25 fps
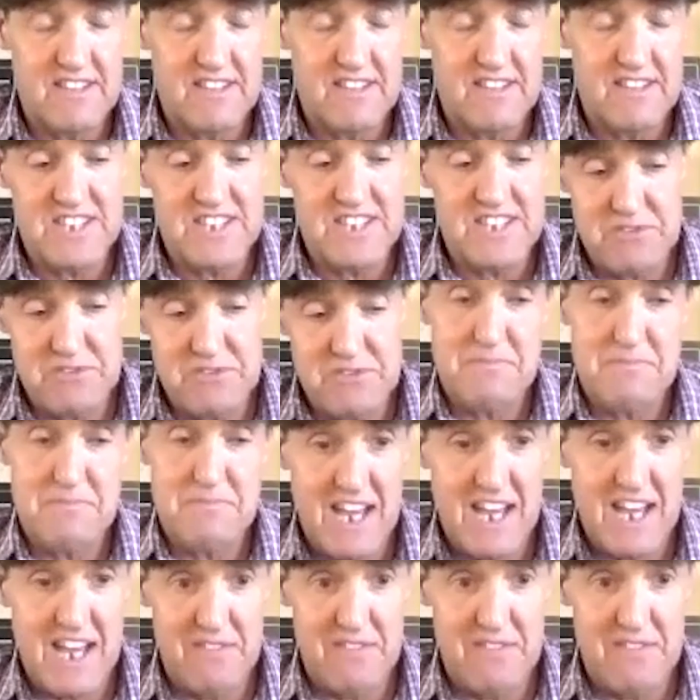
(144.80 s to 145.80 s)
consumption
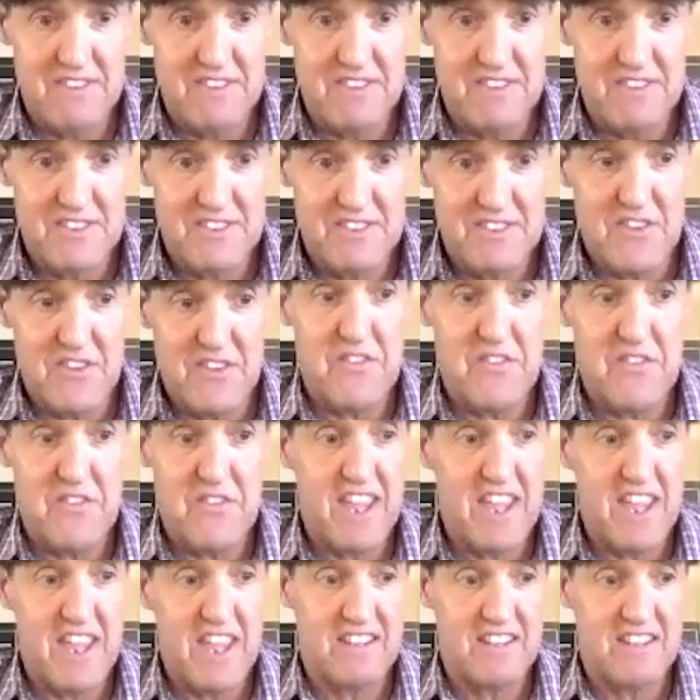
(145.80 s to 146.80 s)
behaviour, so that
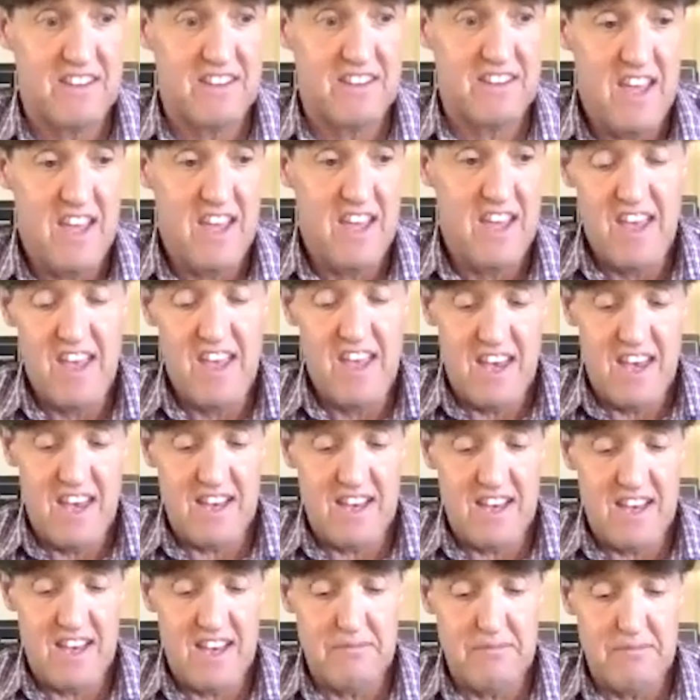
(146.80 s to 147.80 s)
they can
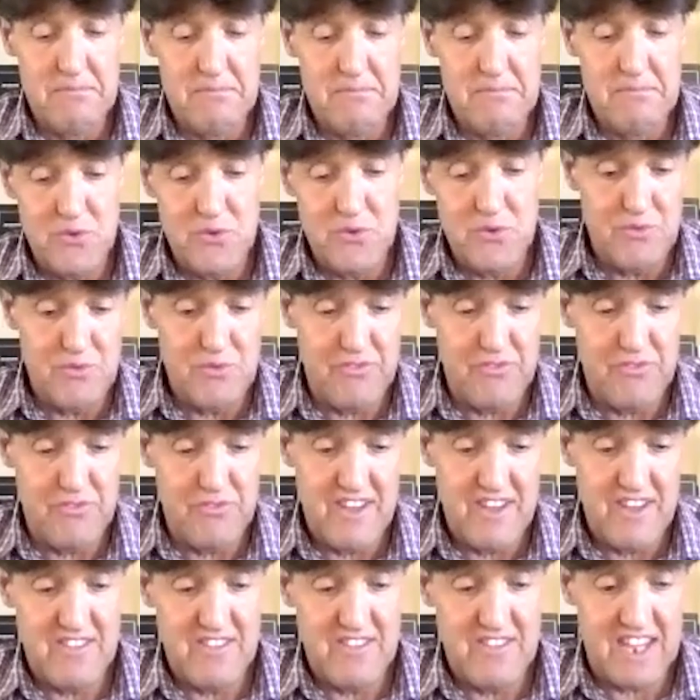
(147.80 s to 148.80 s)

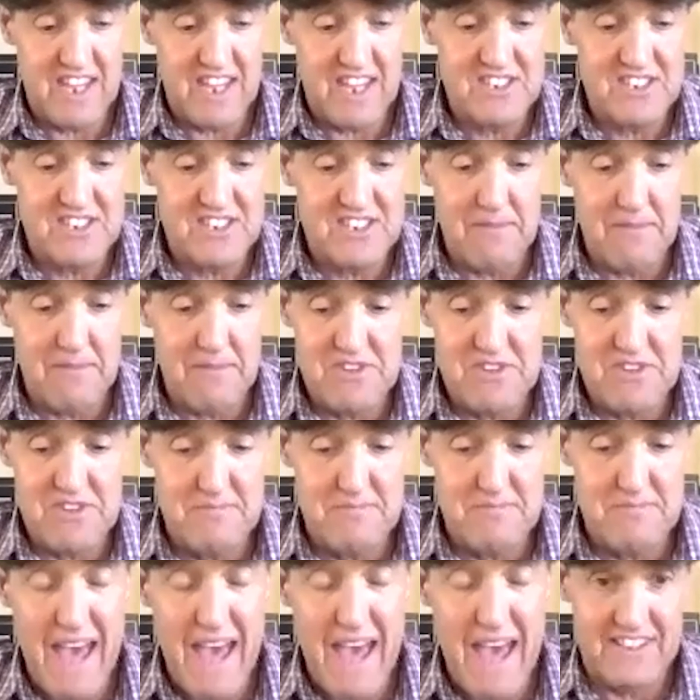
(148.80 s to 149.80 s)
move their
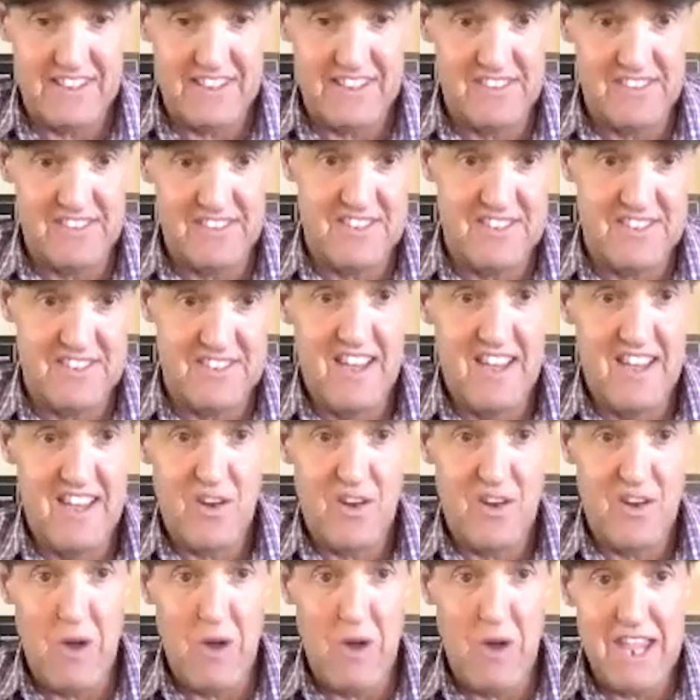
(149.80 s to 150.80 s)
consumption patterns
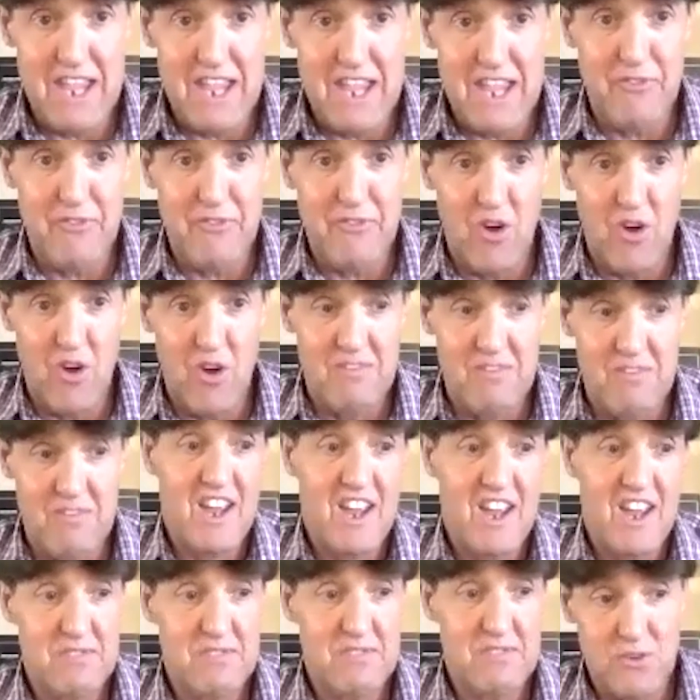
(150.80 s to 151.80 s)
away
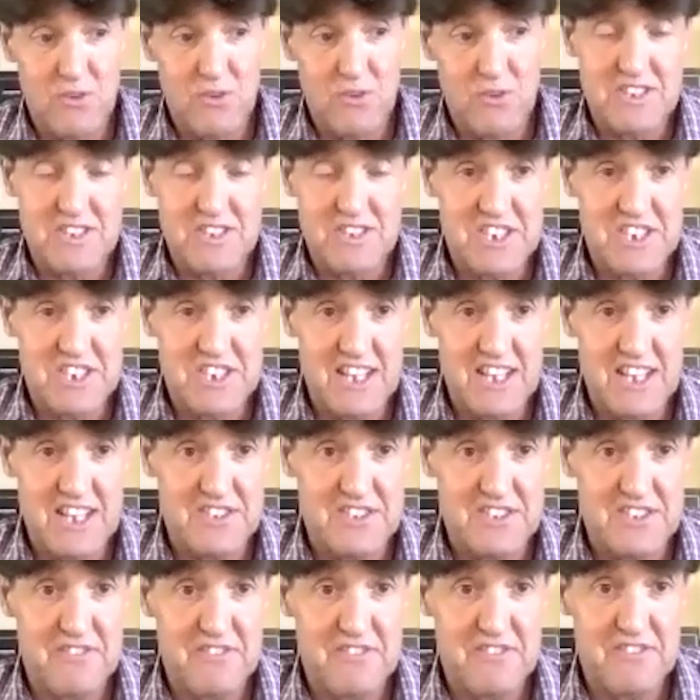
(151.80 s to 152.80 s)
from resource
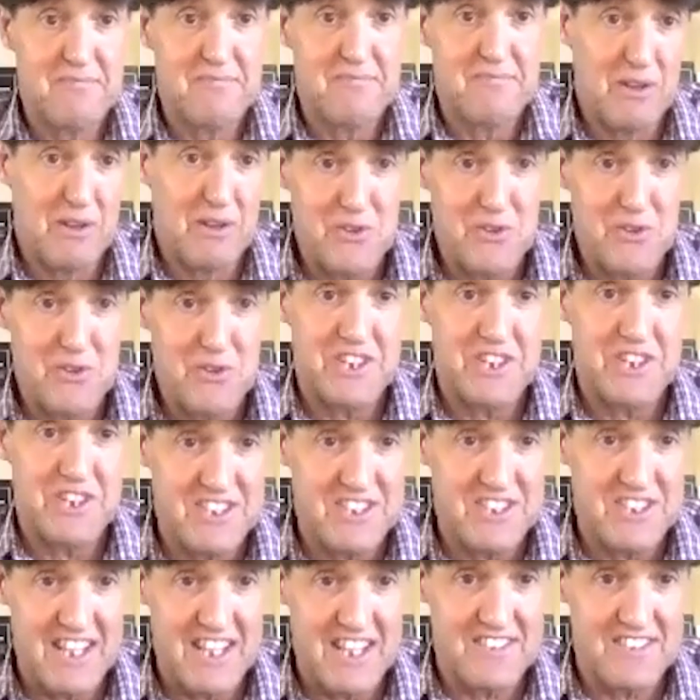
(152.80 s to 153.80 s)
intensive, pollution
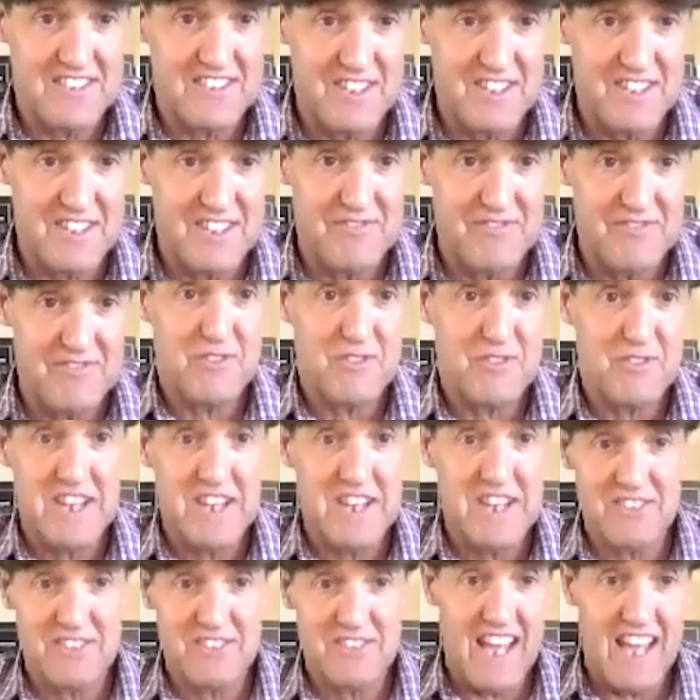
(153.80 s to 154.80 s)
intensive,
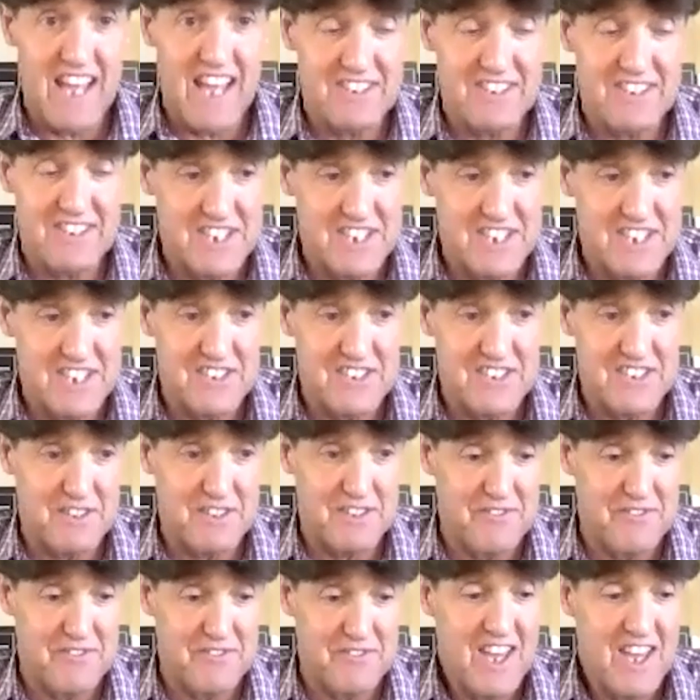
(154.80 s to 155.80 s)
greenhouse gas
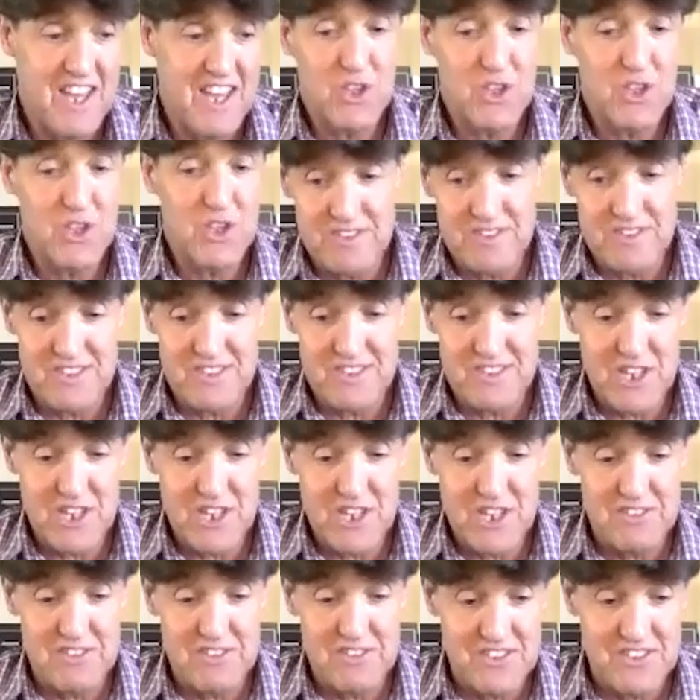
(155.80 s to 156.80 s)
intensive goods and
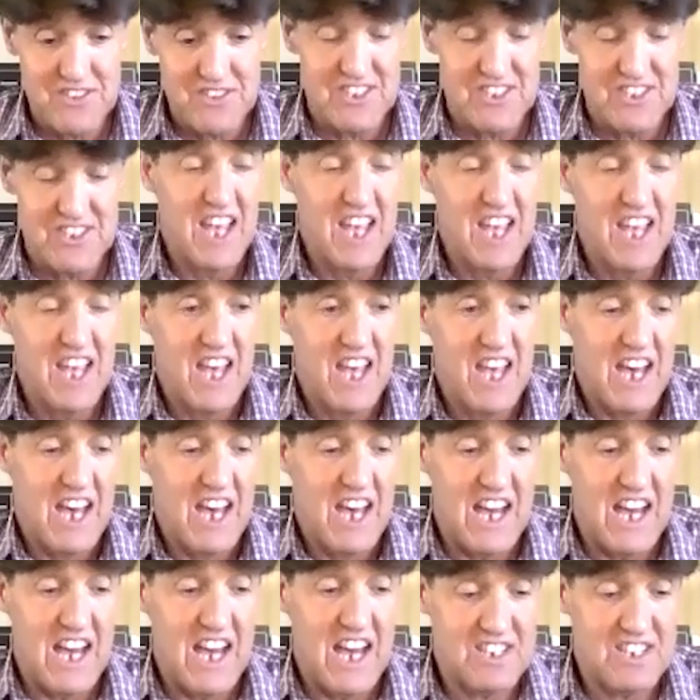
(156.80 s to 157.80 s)
services
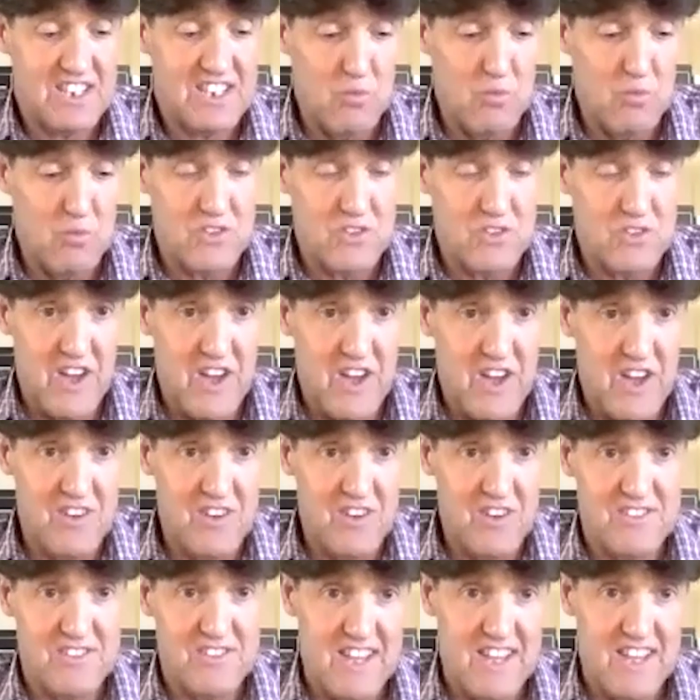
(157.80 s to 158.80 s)
towards
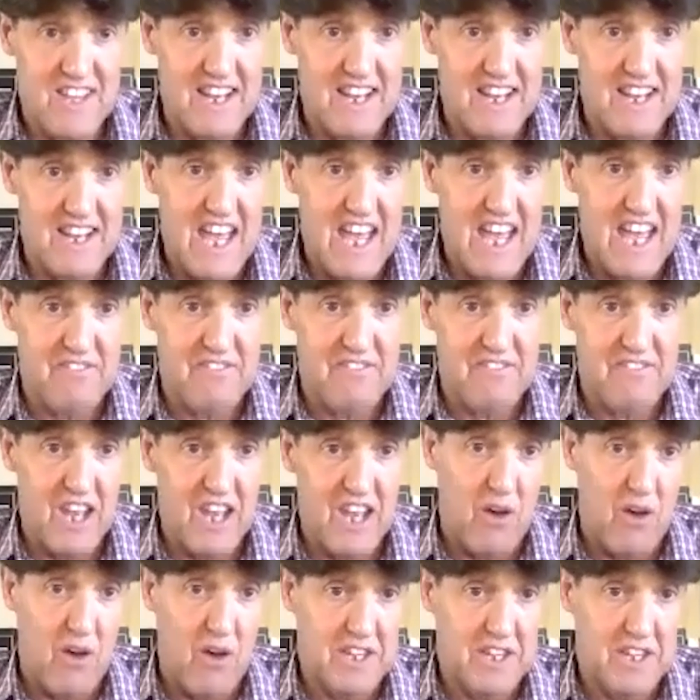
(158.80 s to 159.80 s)
those that have
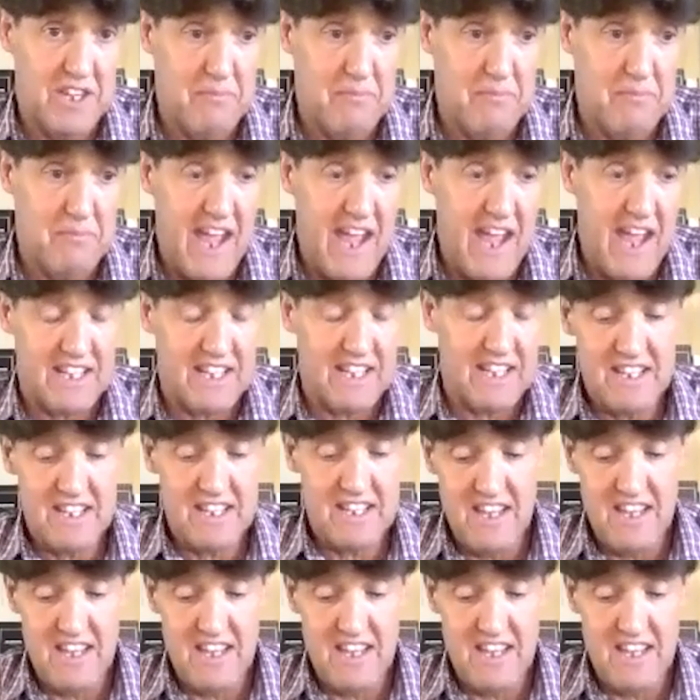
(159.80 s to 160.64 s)
lower impact.